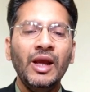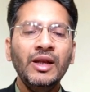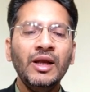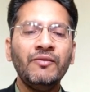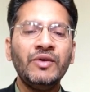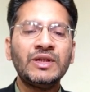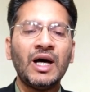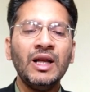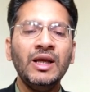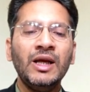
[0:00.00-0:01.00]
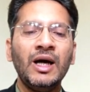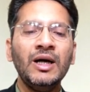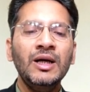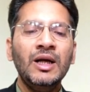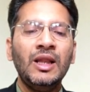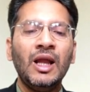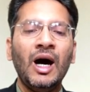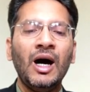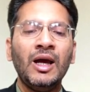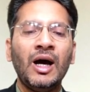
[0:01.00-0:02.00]
Inna fi zalika
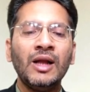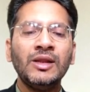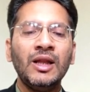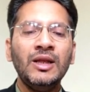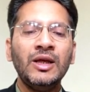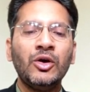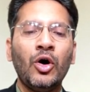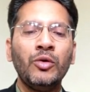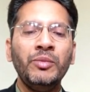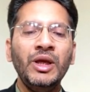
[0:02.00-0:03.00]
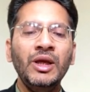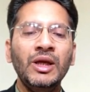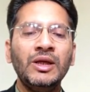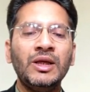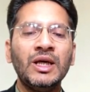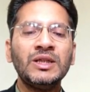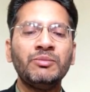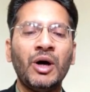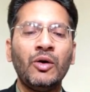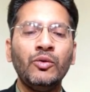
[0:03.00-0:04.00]
la ayatal liqaumi
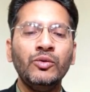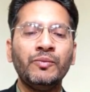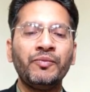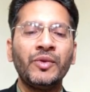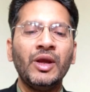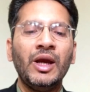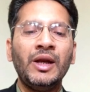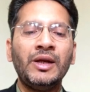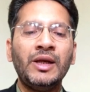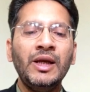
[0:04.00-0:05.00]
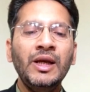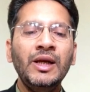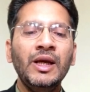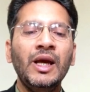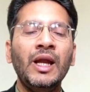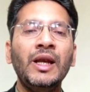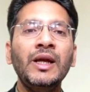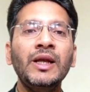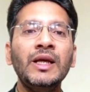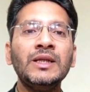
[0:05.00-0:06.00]
yasmaun. Indeed, in
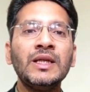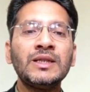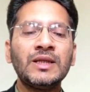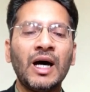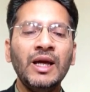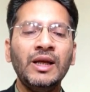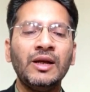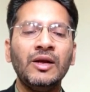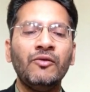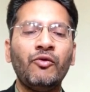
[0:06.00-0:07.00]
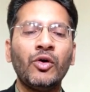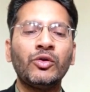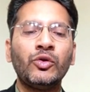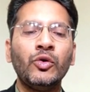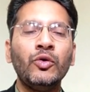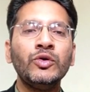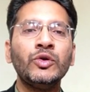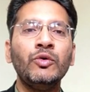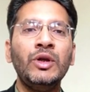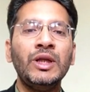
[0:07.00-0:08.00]
it is a sign for
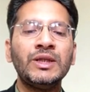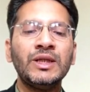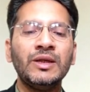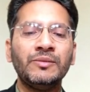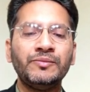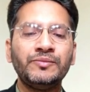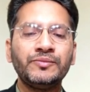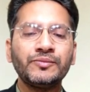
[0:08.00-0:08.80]
those who listen.